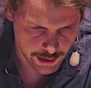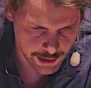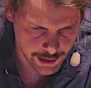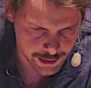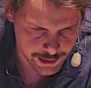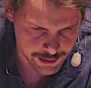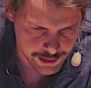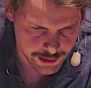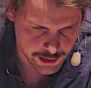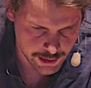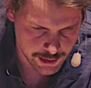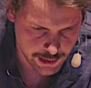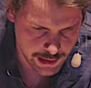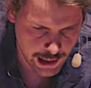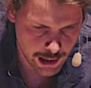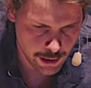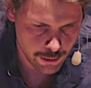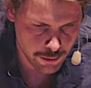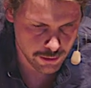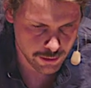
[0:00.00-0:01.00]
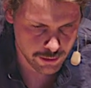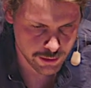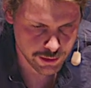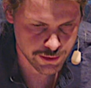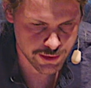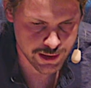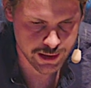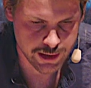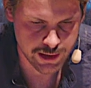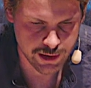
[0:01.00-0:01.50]
And now
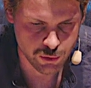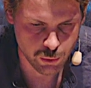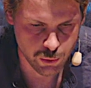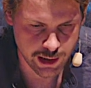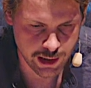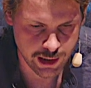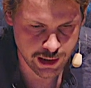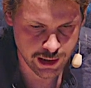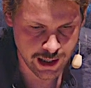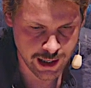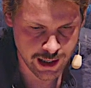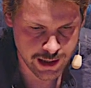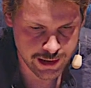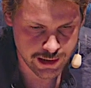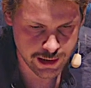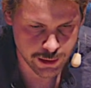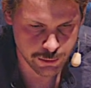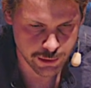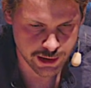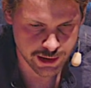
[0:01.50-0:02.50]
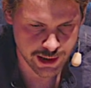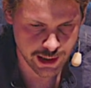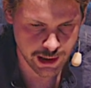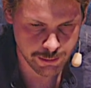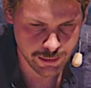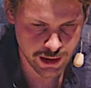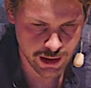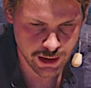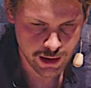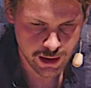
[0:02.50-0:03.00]
you see these squiggly lines. It will tell
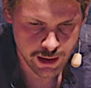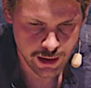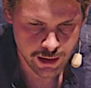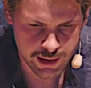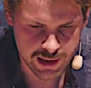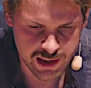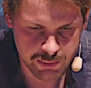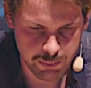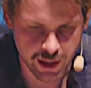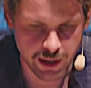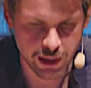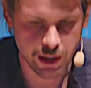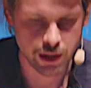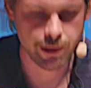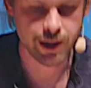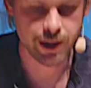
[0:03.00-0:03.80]
me this pattern